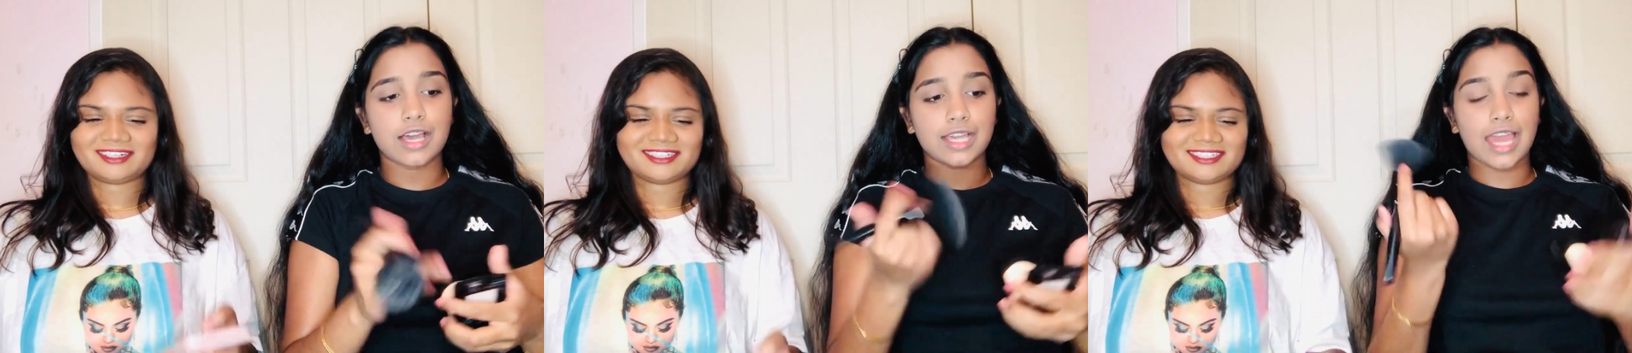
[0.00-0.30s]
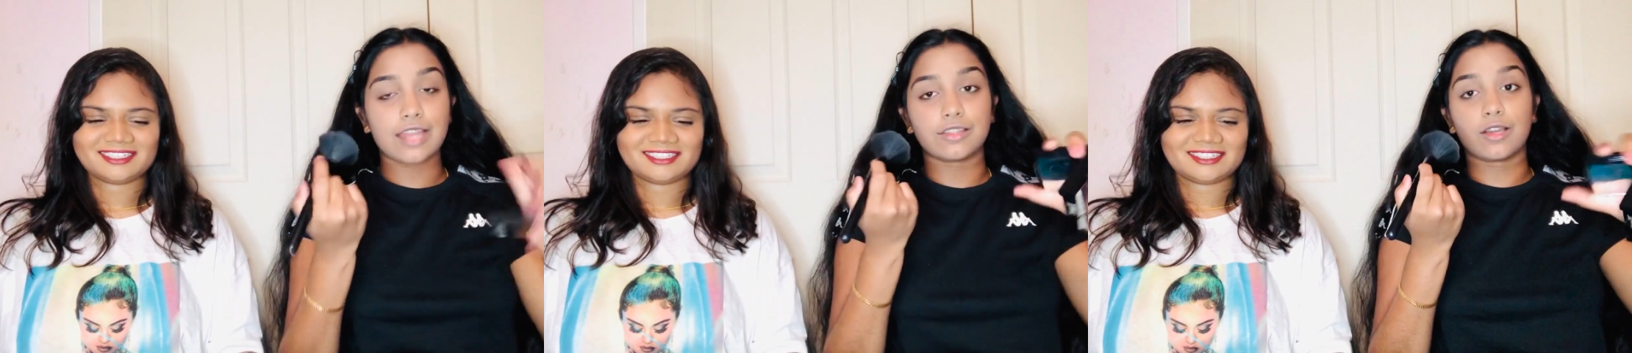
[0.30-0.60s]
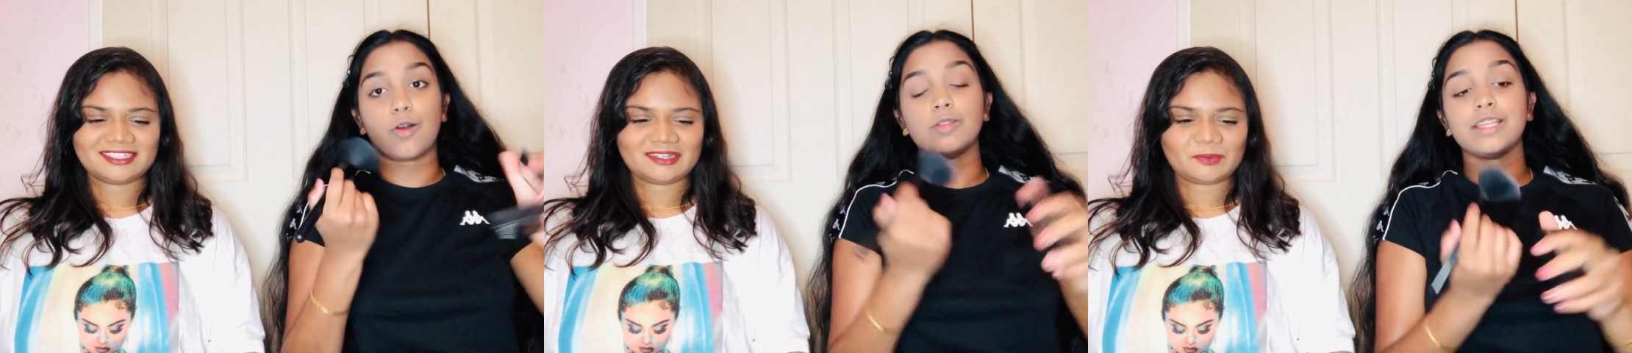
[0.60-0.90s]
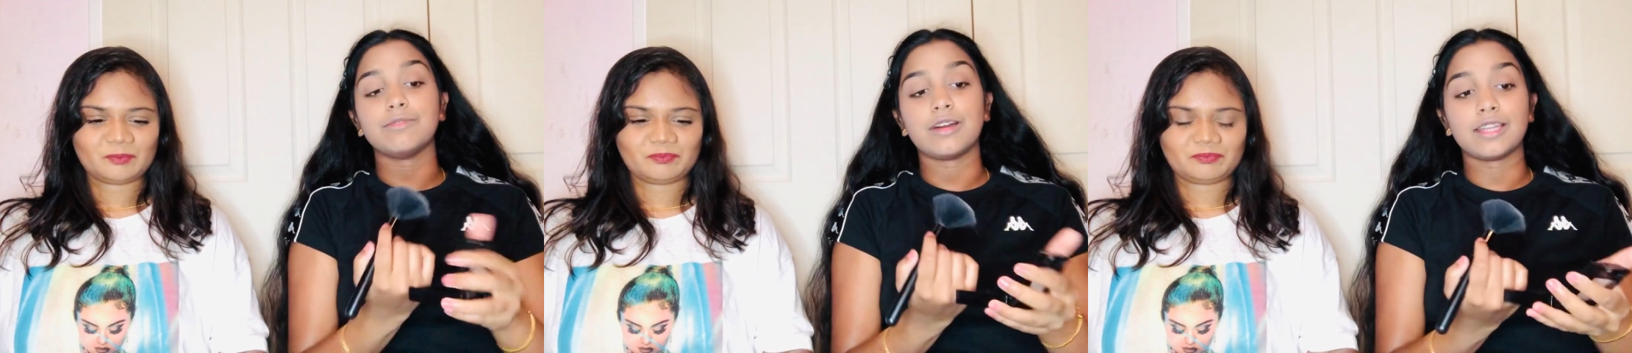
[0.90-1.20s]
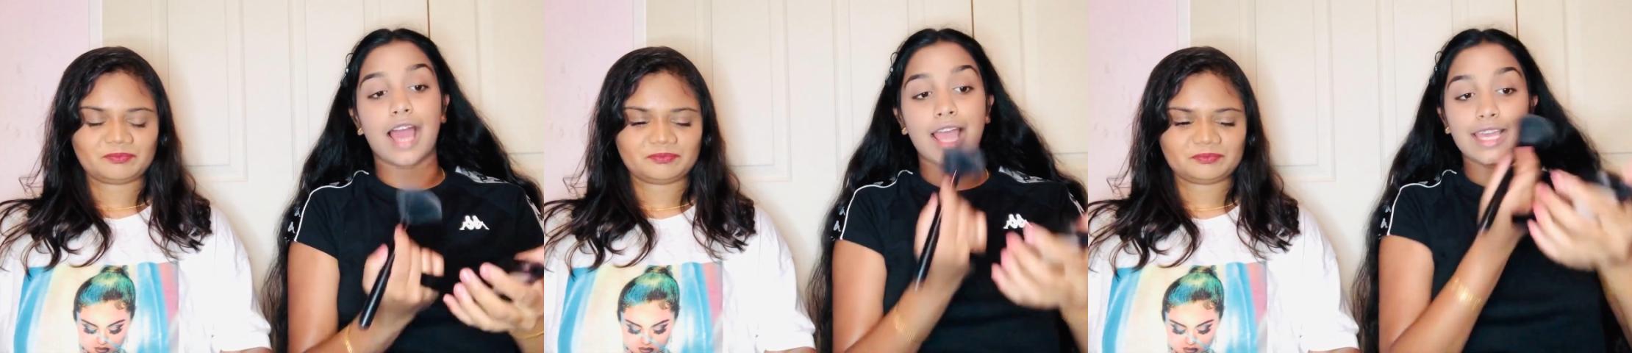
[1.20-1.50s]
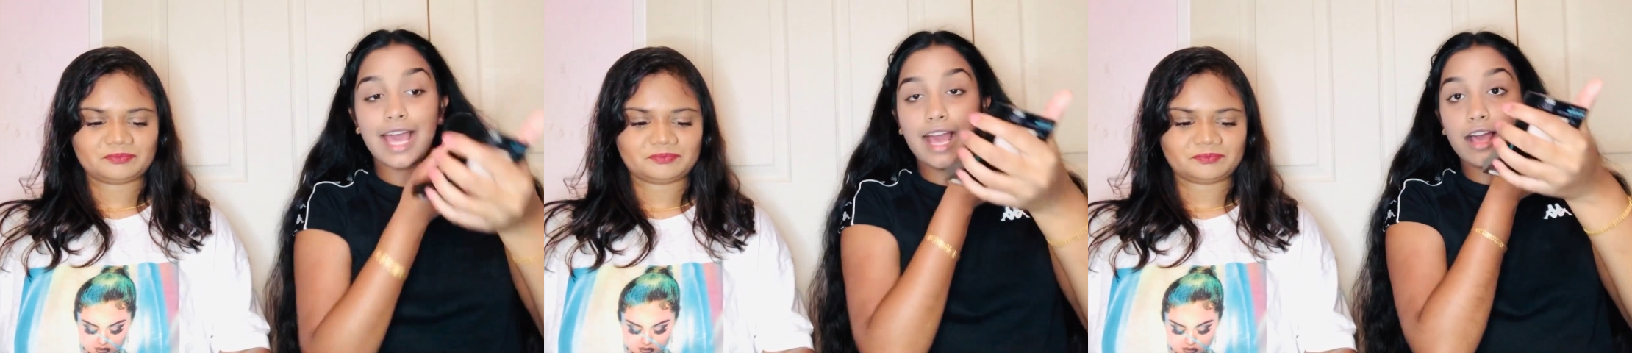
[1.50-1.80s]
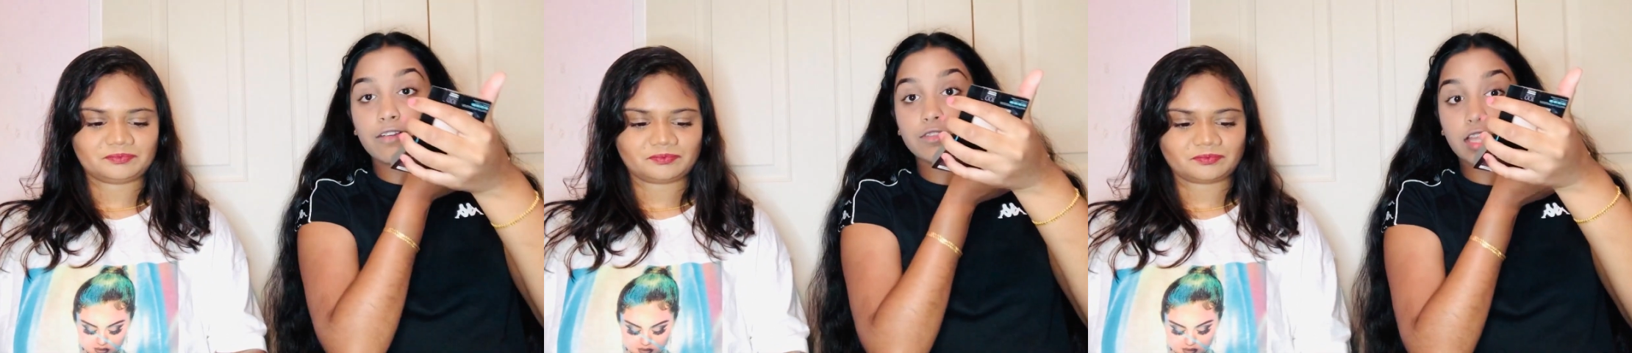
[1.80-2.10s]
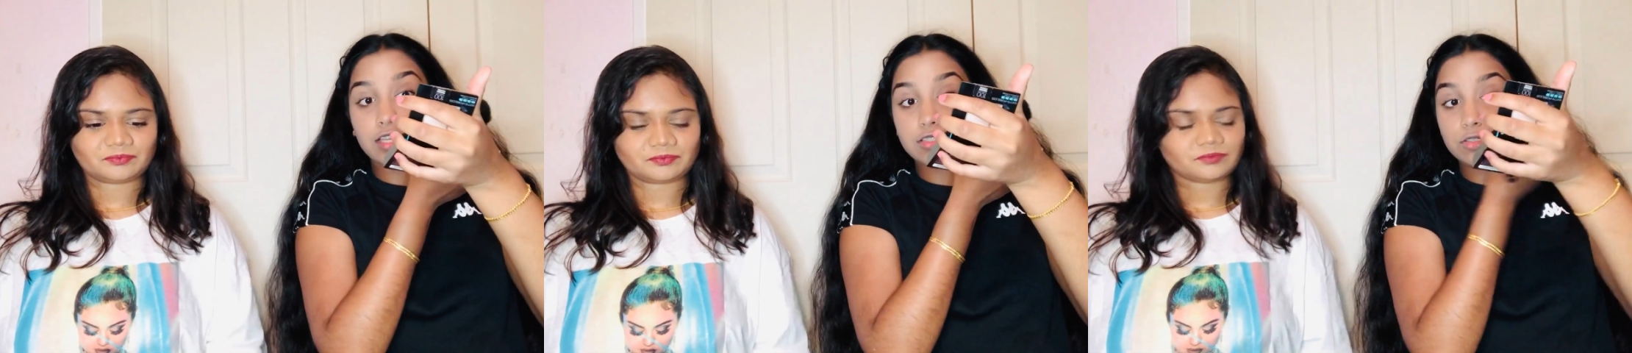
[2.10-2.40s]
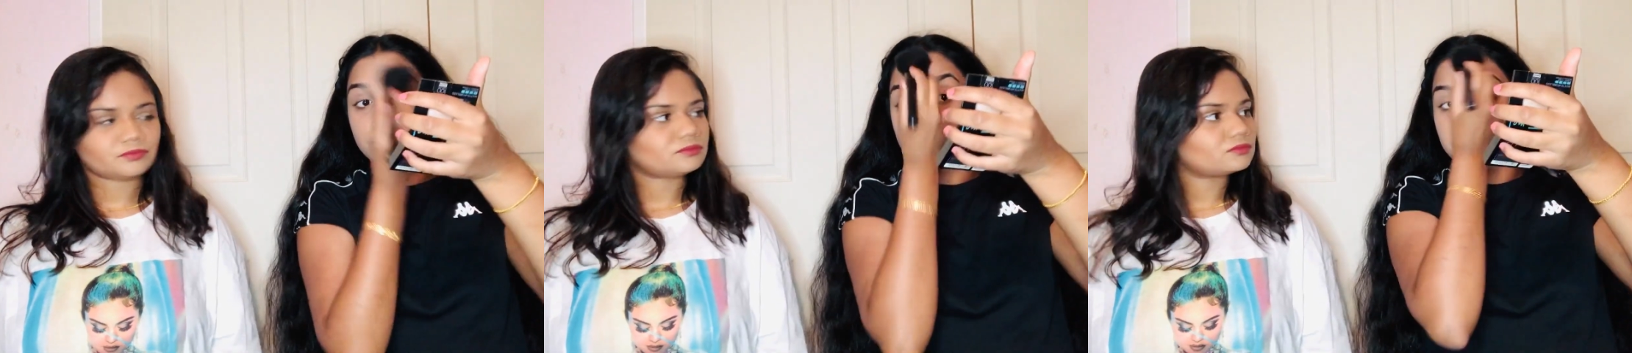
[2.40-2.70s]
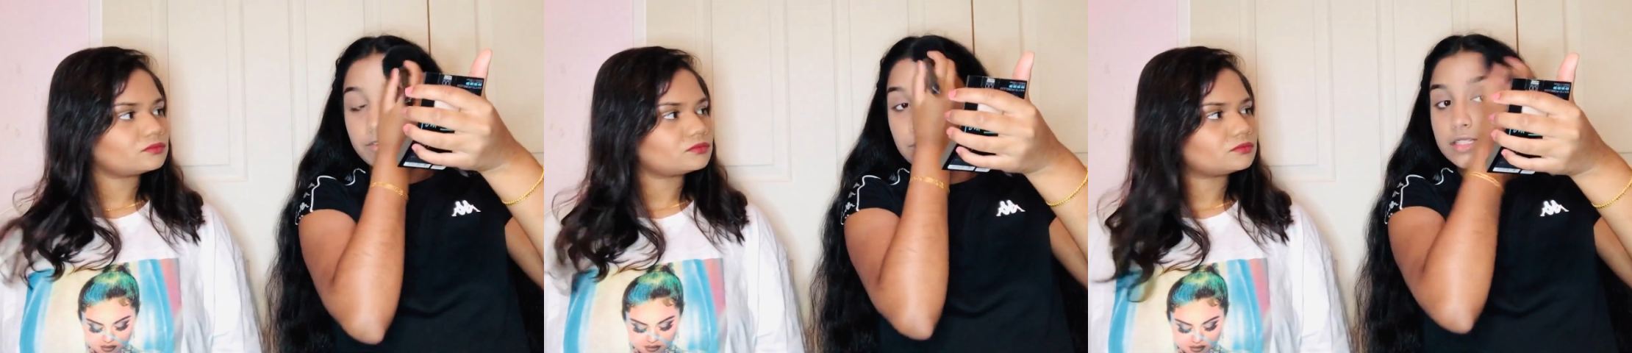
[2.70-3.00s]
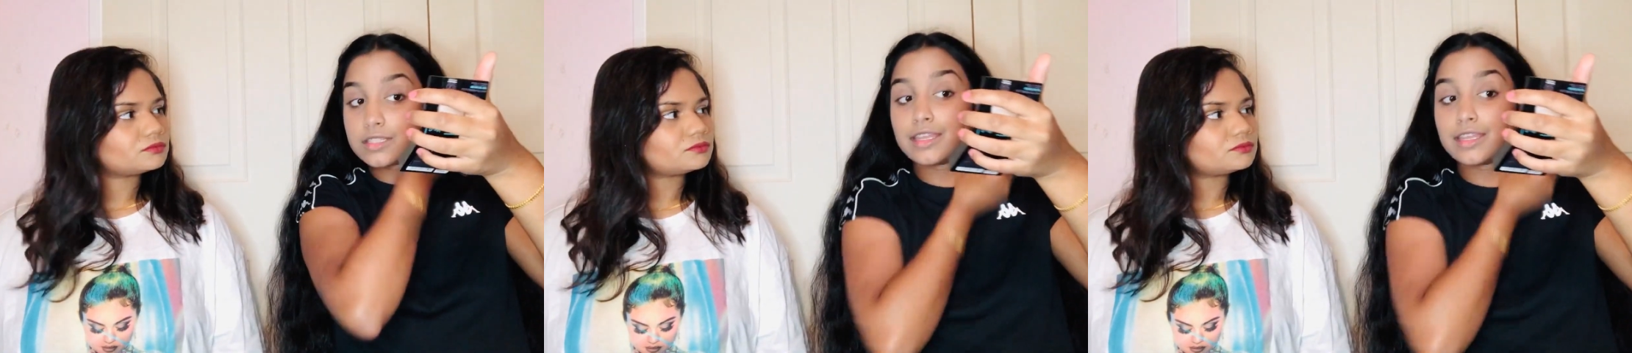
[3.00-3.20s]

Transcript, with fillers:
Speaker 1: again, the only one, I have like so many different ones